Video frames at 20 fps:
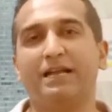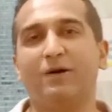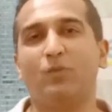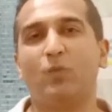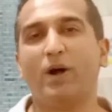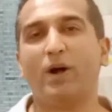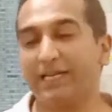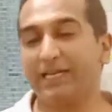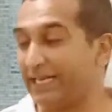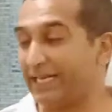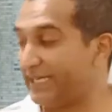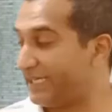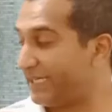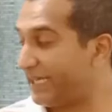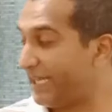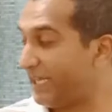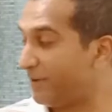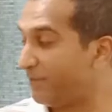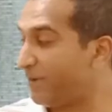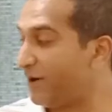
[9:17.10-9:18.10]
What I
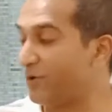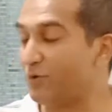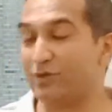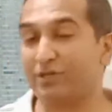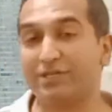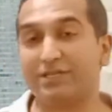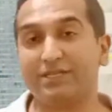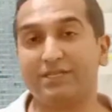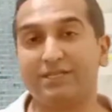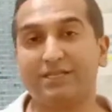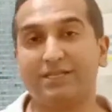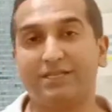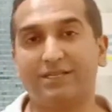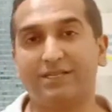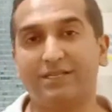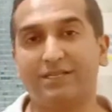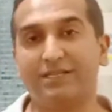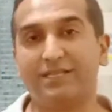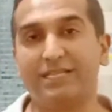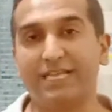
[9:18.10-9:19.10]
tell about
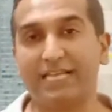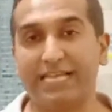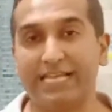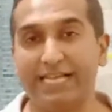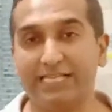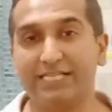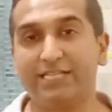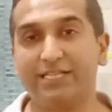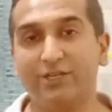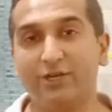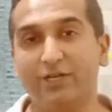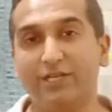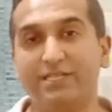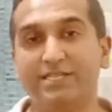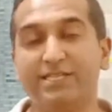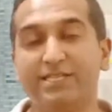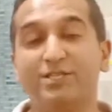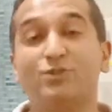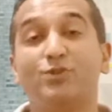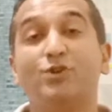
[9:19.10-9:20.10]
the heated
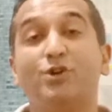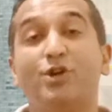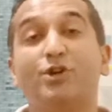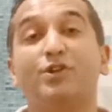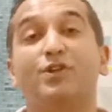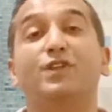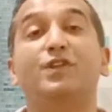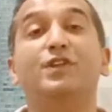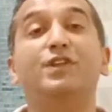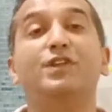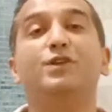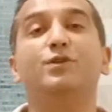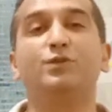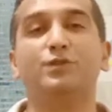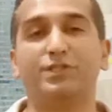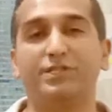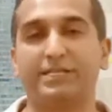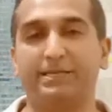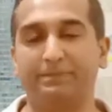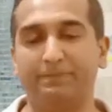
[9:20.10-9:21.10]
oils is, do not
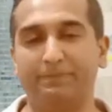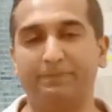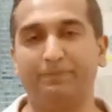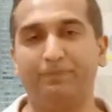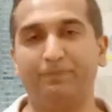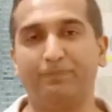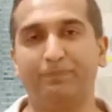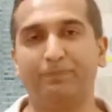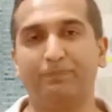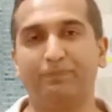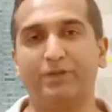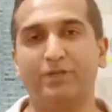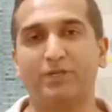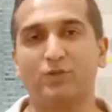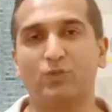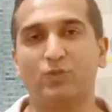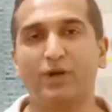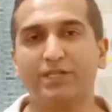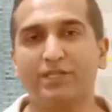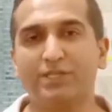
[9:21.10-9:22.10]
reuse them. Because
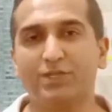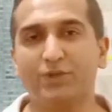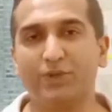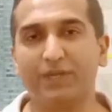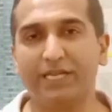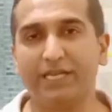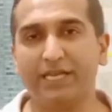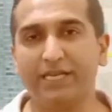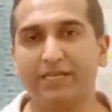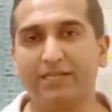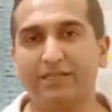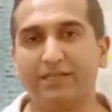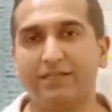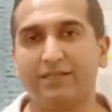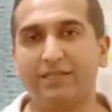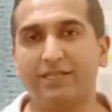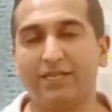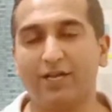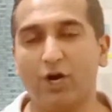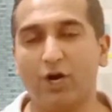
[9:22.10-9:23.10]
once you heat
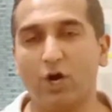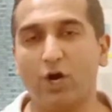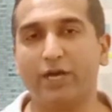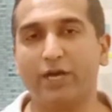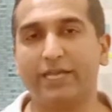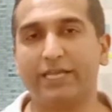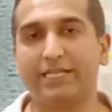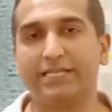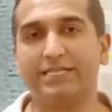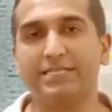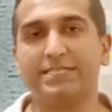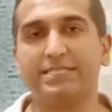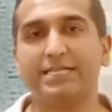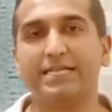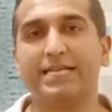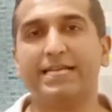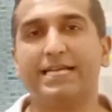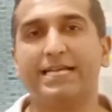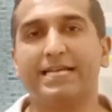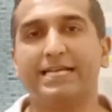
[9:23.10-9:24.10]
the oils,
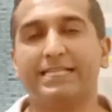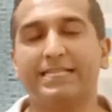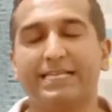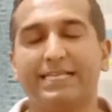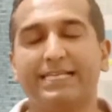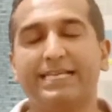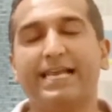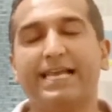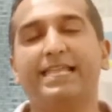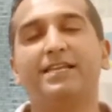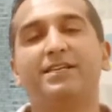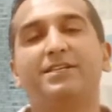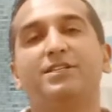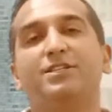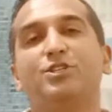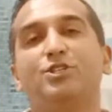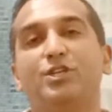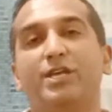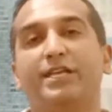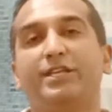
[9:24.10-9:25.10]
the character
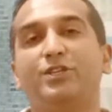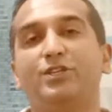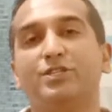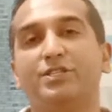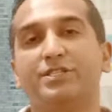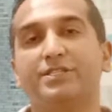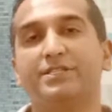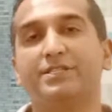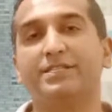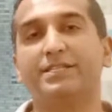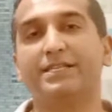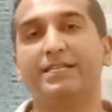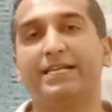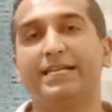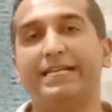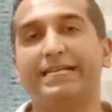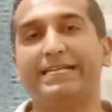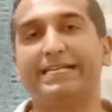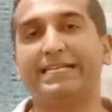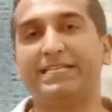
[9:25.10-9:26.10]
changes.
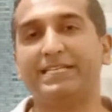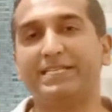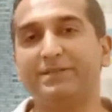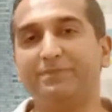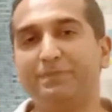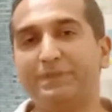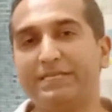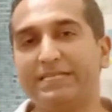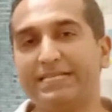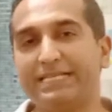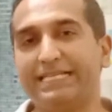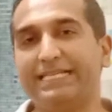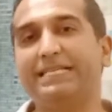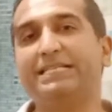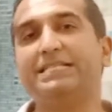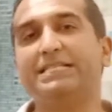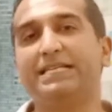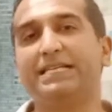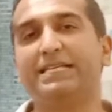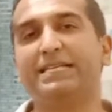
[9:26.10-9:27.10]
And repeated
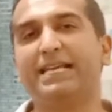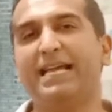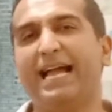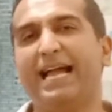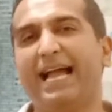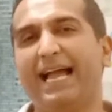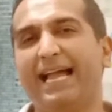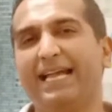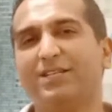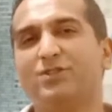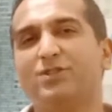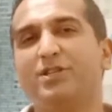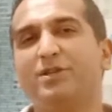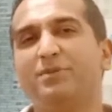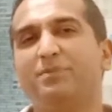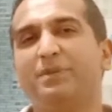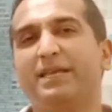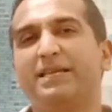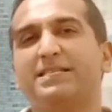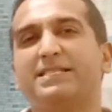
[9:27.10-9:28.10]
heating actually
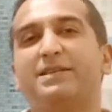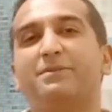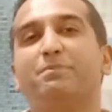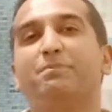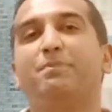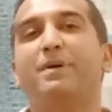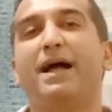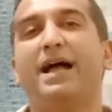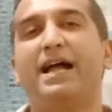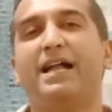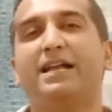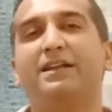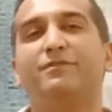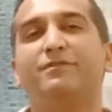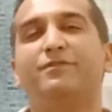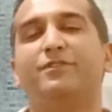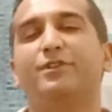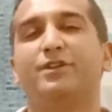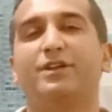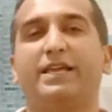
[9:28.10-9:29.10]
makes it bad
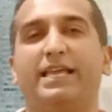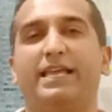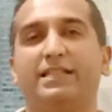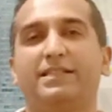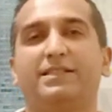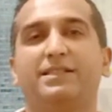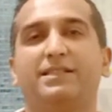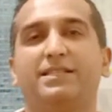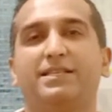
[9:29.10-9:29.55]
for your health.